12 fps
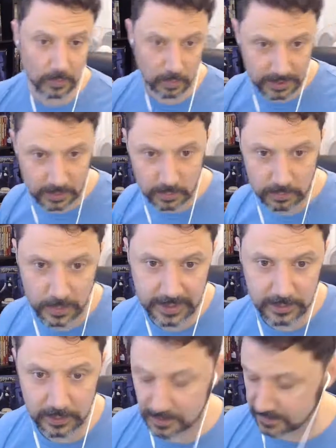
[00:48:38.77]
you know
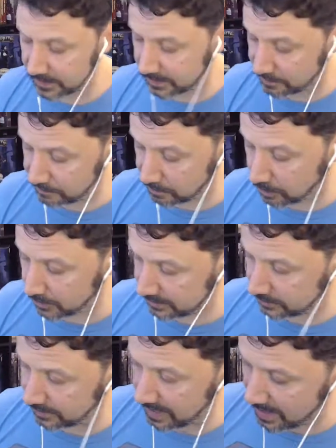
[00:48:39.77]
weirdo thing to throw at
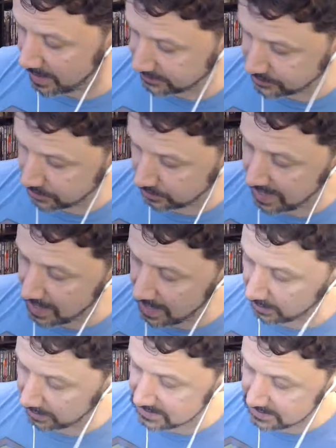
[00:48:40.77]
your at your
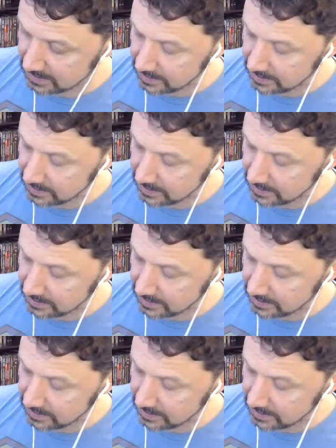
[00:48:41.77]
allies